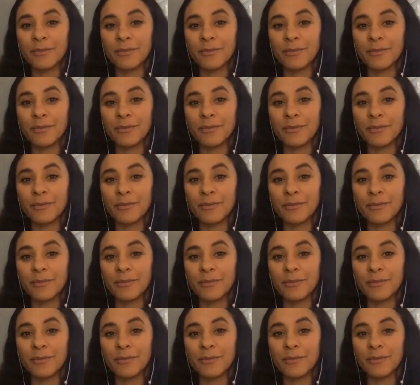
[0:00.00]
and my
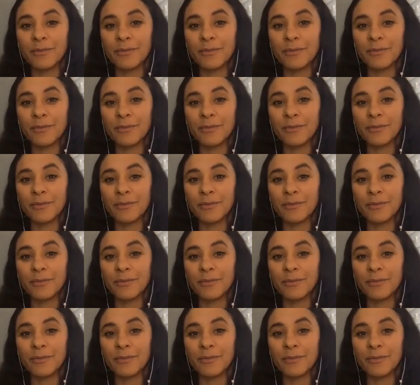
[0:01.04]
website is